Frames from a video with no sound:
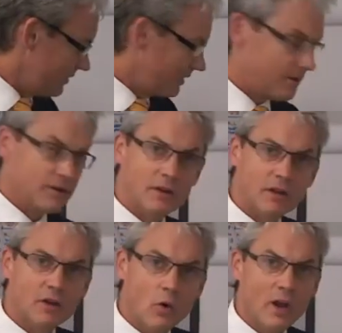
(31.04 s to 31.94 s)
That
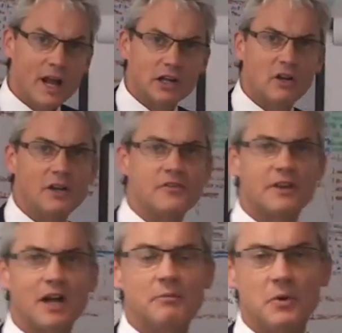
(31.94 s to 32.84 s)
all our clients
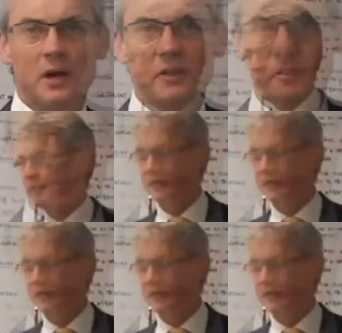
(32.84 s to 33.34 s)
that come to us and